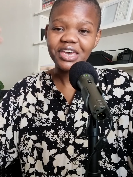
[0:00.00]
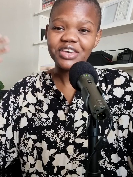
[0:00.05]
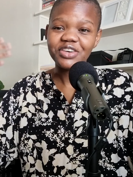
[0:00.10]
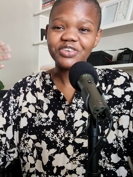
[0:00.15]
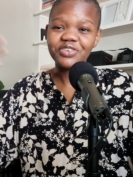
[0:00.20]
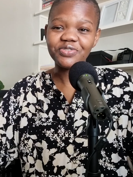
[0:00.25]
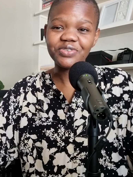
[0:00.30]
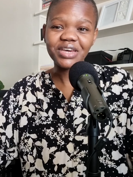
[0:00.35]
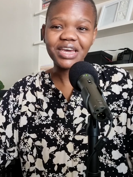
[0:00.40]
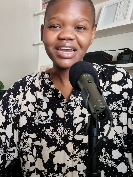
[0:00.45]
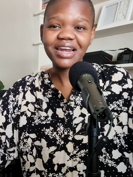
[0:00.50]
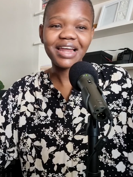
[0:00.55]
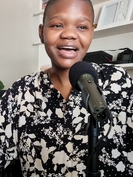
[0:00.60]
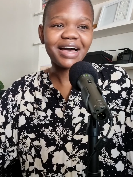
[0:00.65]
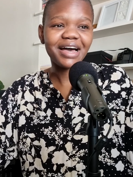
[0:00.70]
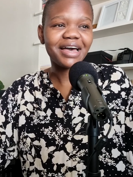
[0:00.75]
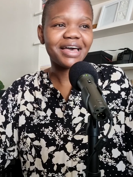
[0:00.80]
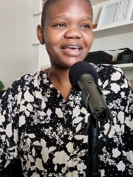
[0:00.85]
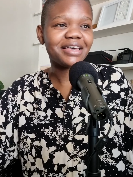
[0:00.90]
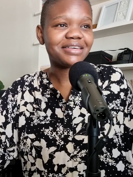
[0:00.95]
You
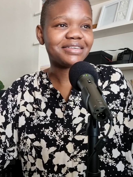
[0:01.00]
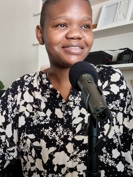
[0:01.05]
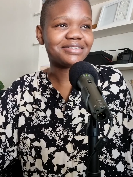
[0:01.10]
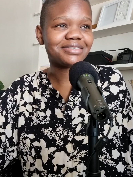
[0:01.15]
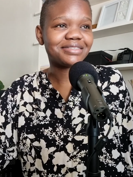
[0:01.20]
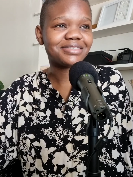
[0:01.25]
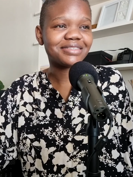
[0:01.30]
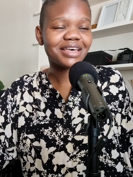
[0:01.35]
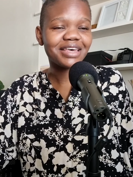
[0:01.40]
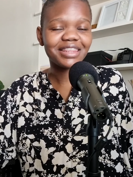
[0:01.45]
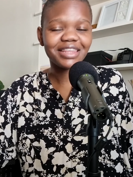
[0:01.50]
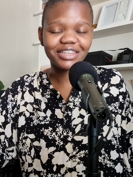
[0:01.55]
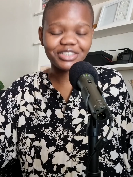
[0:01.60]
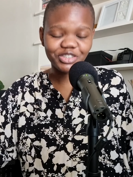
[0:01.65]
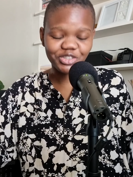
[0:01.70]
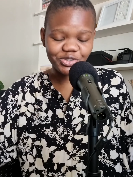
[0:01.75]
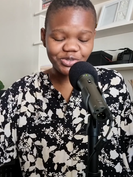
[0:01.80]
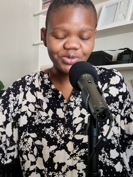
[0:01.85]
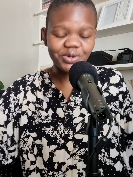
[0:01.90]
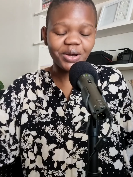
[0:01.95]
realize
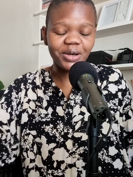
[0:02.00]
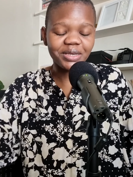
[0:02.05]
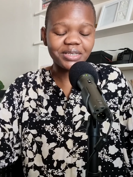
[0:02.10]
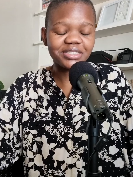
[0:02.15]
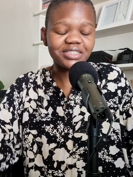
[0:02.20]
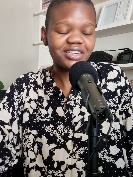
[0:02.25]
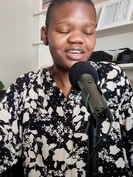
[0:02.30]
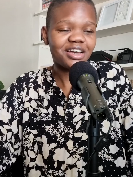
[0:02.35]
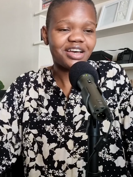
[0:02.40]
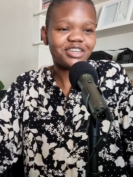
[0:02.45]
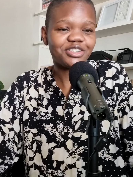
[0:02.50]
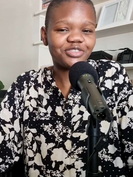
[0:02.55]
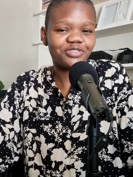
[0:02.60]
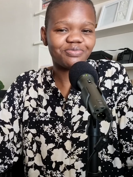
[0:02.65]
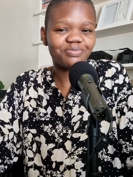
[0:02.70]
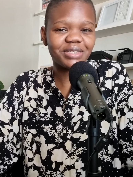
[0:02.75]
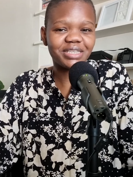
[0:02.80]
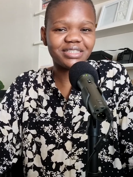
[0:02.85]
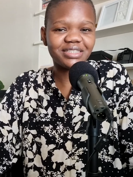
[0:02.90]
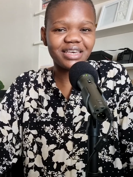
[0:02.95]
that you are in charge of
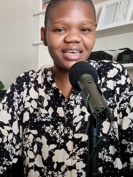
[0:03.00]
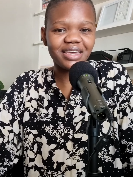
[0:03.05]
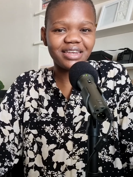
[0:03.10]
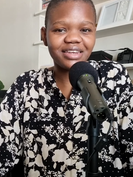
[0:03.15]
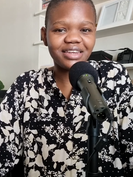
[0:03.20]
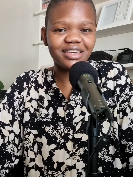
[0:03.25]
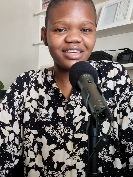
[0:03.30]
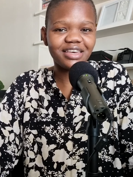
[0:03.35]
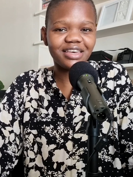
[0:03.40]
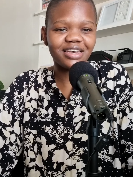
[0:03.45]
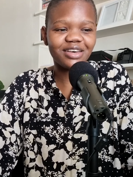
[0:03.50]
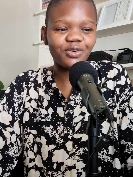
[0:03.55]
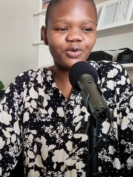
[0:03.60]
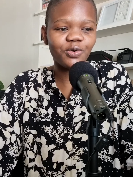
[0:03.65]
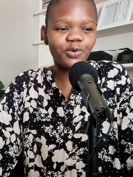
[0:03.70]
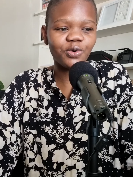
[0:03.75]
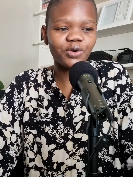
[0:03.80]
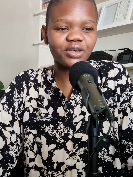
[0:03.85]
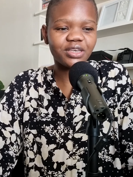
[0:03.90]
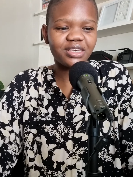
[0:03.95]
maintaining
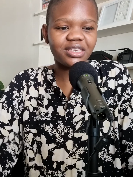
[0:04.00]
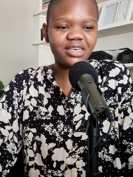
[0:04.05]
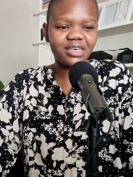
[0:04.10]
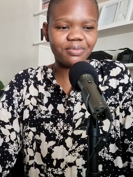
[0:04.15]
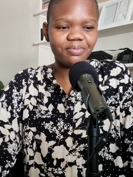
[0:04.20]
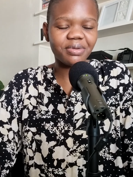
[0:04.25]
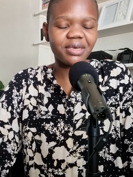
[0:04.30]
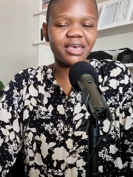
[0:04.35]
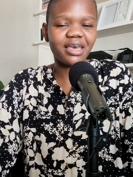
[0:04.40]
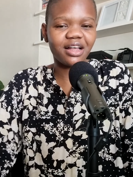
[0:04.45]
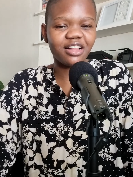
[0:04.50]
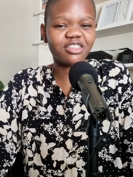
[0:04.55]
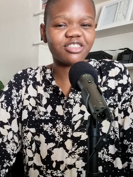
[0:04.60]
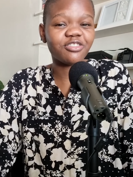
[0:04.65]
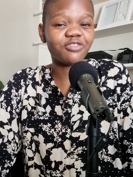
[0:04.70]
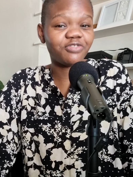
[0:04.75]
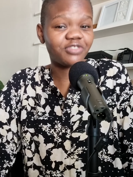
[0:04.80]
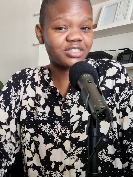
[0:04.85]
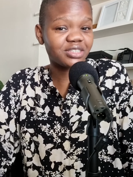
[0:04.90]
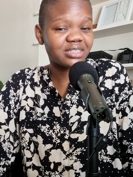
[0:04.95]
or keeping
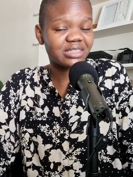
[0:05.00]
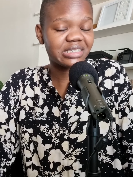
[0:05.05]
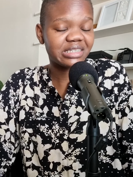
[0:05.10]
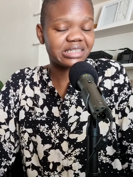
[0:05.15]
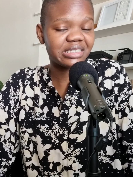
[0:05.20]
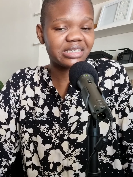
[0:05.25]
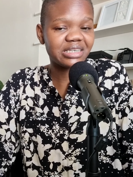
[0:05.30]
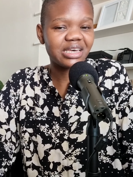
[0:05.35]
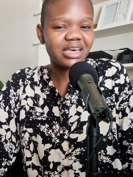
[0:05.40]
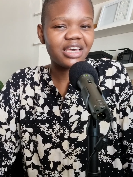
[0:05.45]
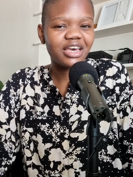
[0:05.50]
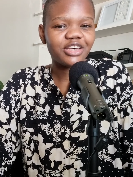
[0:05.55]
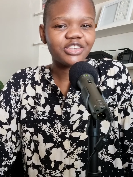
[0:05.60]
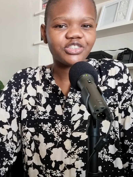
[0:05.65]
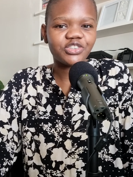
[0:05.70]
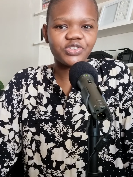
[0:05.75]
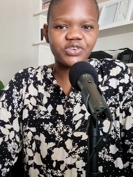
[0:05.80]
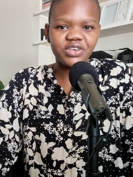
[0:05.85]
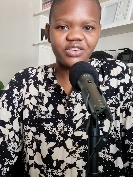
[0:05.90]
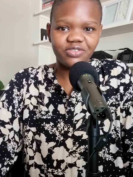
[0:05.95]
healthy physically.
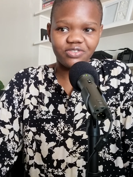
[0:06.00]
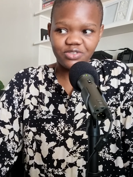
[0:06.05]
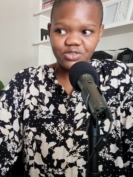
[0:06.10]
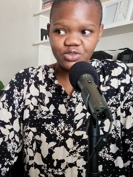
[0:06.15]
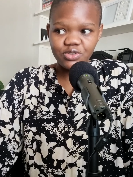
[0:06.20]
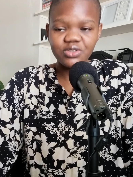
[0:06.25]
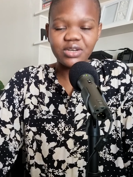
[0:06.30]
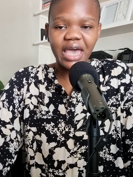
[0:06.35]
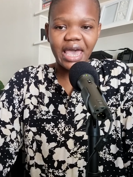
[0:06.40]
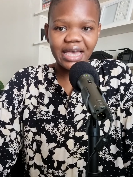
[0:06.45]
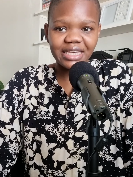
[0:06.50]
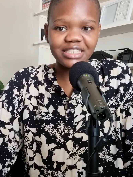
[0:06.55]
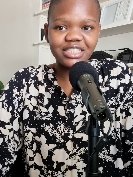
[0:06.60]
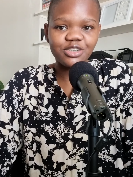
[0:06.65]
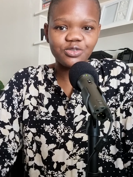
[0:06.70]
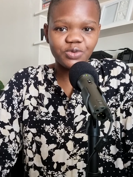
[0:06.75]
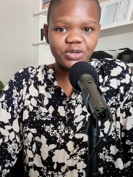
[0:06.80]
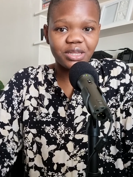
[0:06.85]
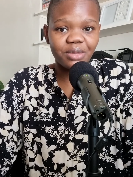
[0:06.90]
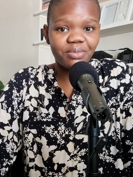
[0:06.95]
So if you
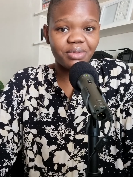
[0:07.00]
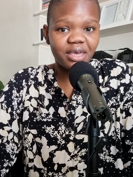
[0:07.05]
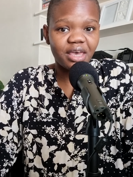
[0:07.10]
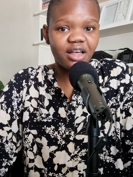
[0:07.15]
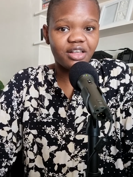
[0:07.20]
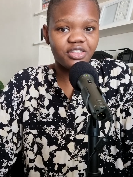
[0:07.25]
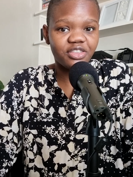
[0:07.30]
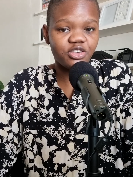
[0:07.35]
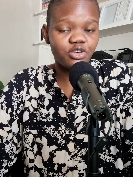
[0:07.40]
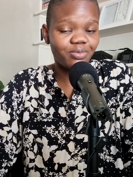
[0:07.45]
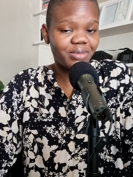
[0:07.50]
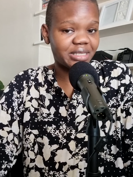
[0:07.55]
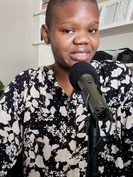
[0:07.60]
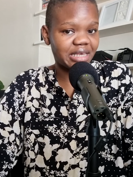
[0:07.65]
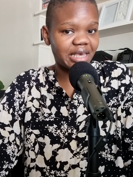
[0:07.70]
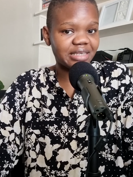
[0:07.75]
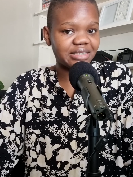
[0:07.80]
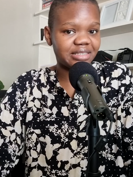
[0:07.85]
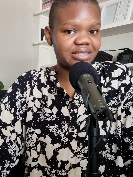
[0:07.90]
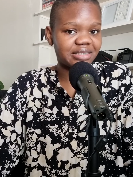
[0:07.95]
actually want to be healthy, you must
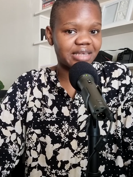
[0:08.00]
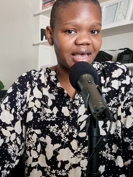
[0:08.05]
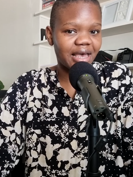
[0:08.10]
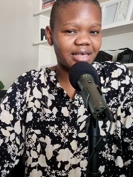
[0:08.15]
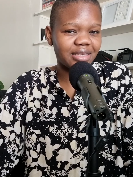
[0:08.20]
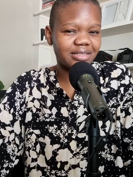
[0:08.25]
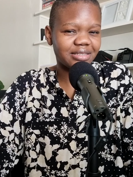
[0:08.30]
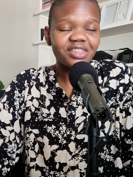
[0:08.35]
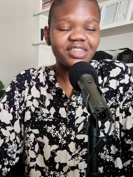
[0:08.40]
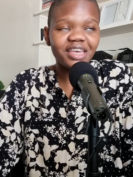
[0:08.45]
exercise.